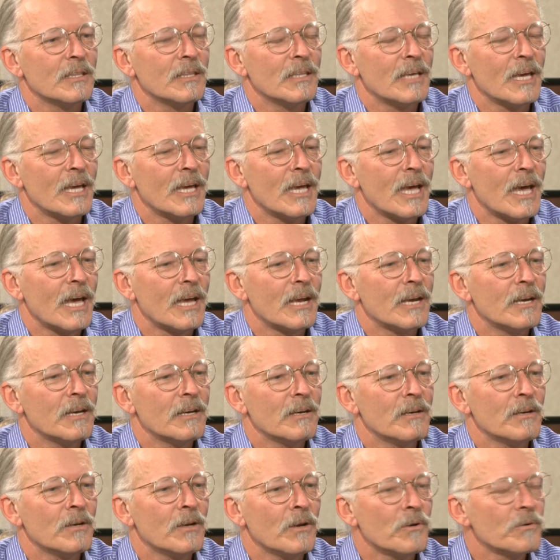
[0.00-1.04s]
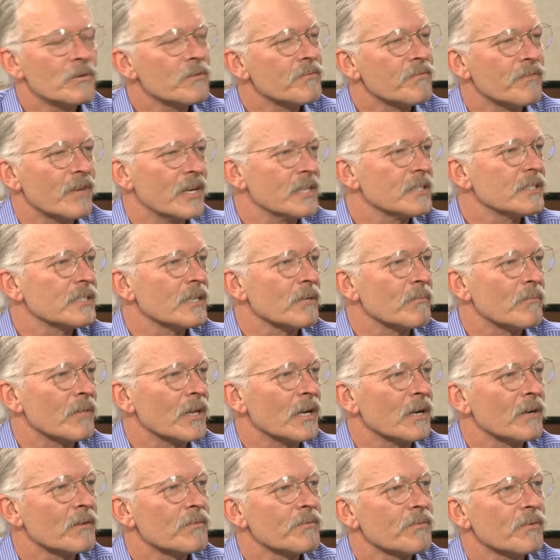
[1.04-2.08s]
they had no defense up
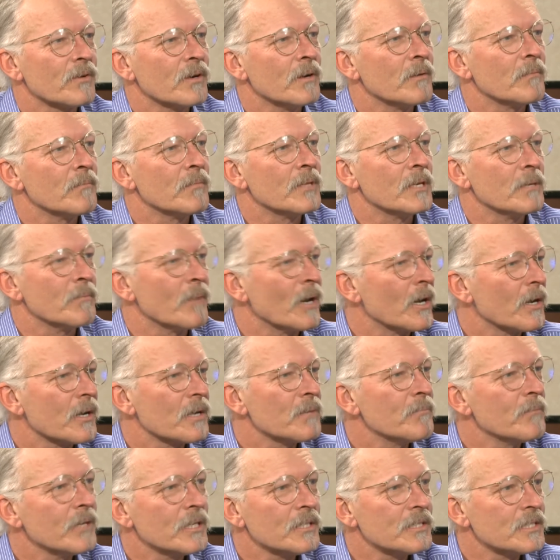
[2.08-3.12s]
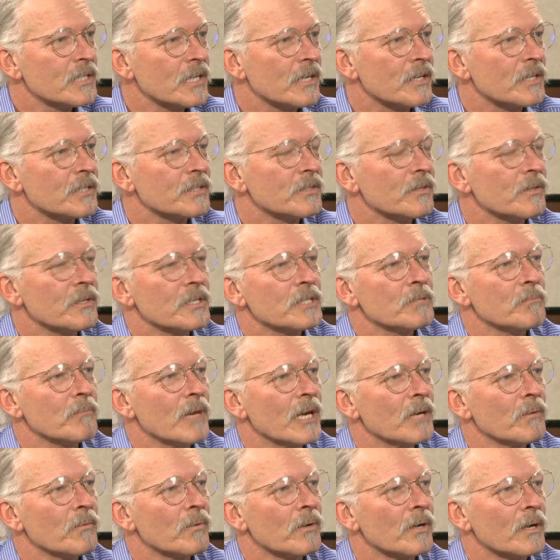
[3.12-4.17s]
there from the American military. So these
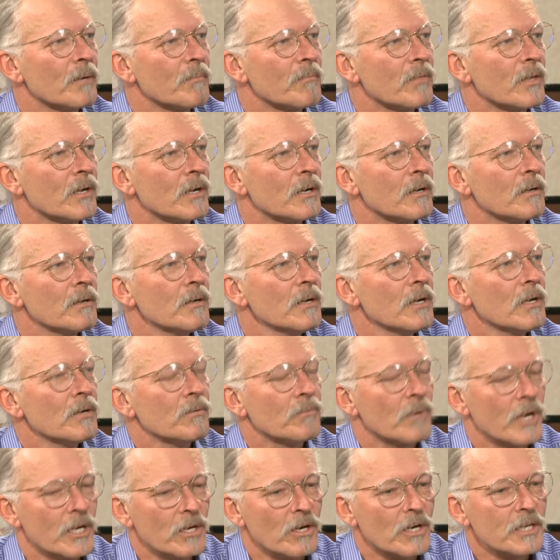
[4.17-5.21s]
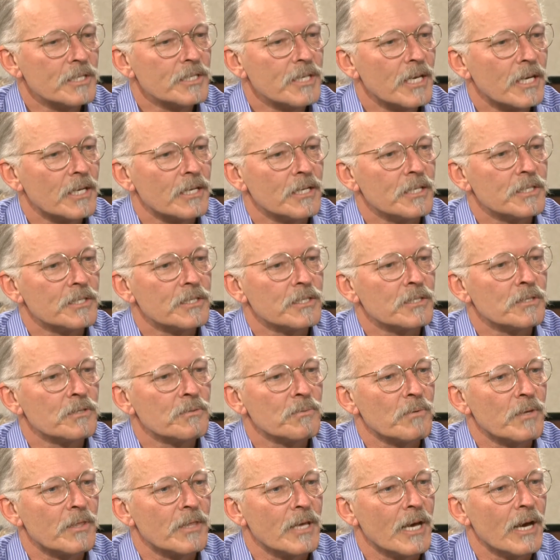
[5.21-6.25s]
men were up there, radar
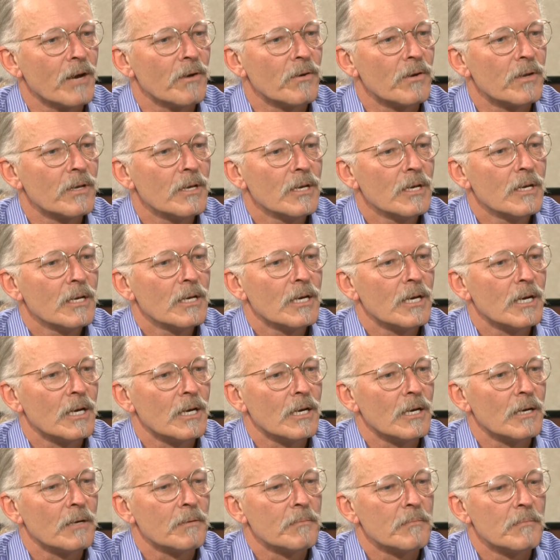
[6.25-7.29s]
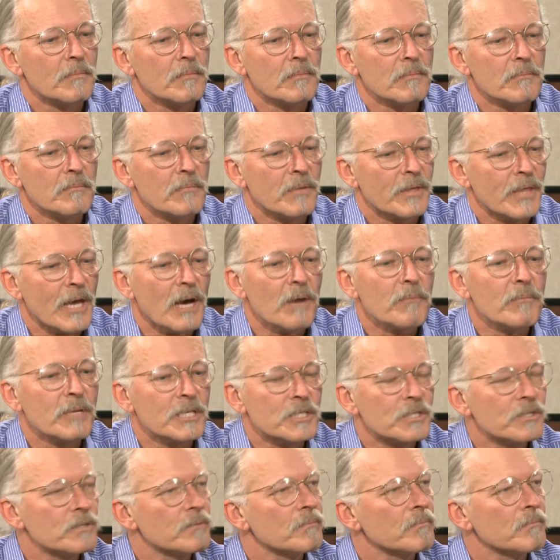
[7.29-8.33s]
technicians, without
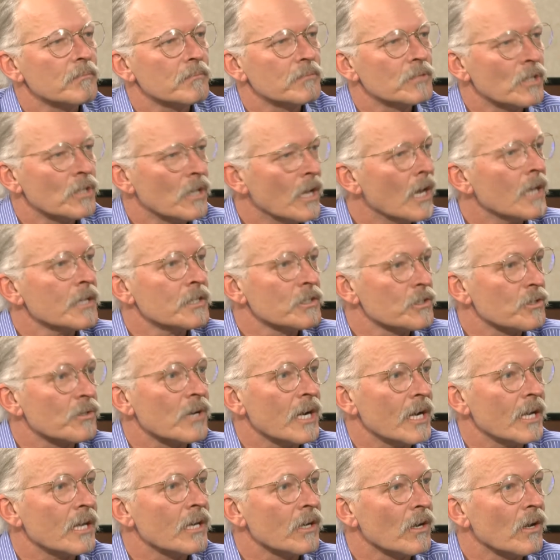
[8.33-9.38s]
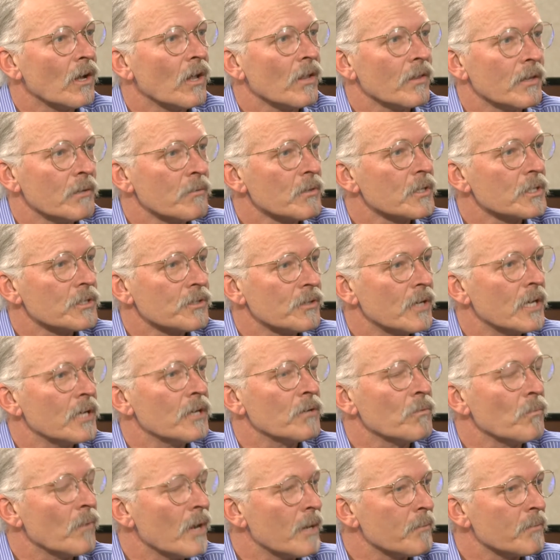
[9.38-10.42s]
much gun training at all. They weren't
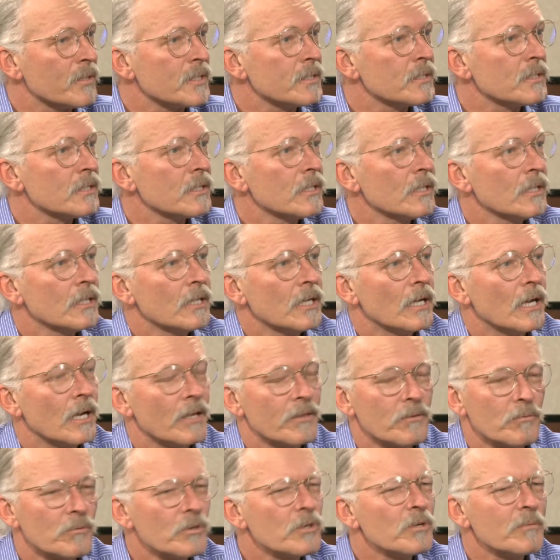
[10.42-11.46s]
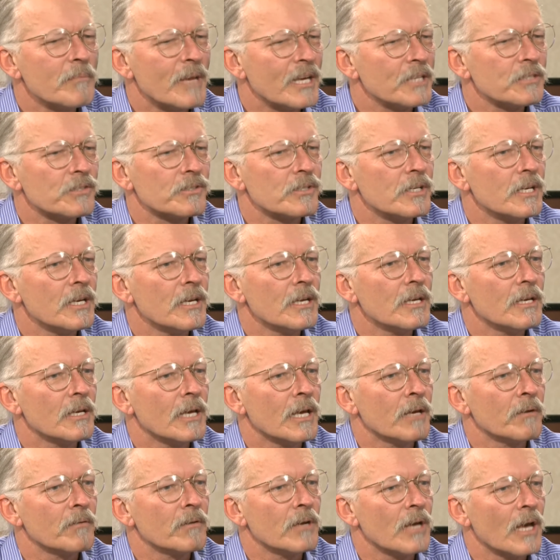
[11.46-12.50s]
trained in weapons. The rudimentary,
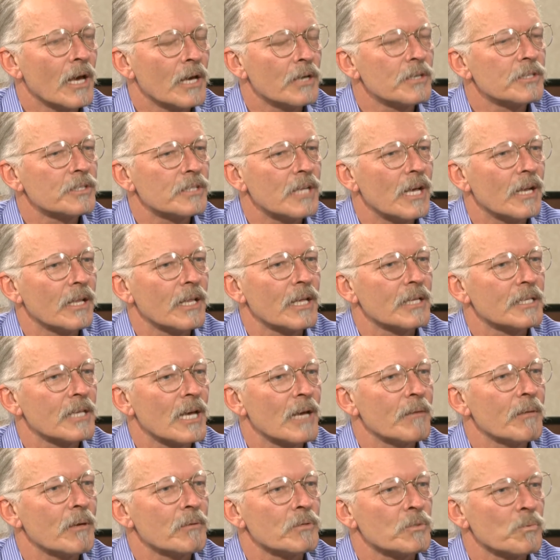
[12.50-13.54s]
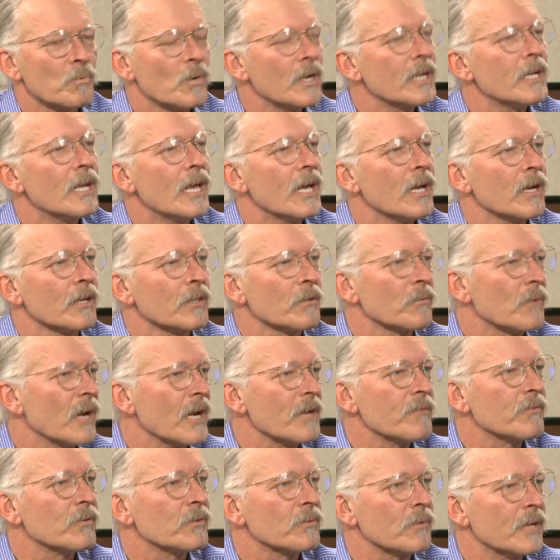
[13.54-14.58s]
and I understand at that time that was one day on the
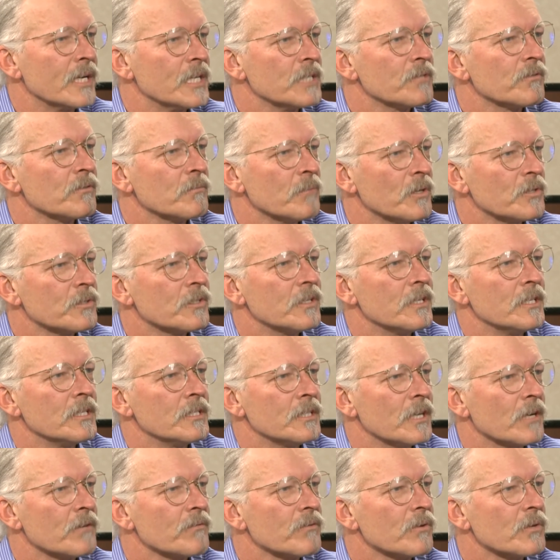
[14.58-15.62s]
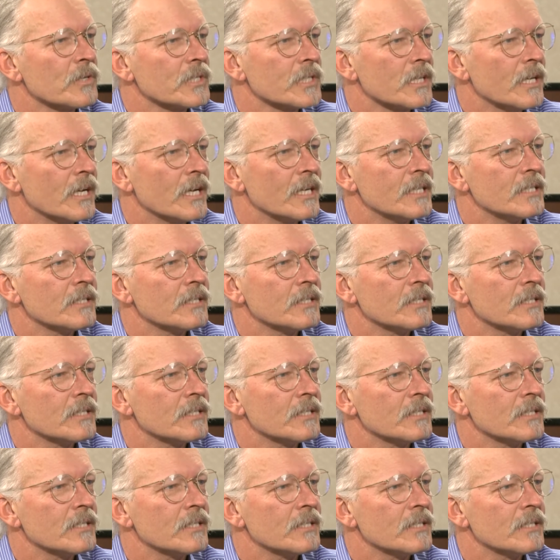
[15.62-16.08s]
rifle range for most of these Air Force guys.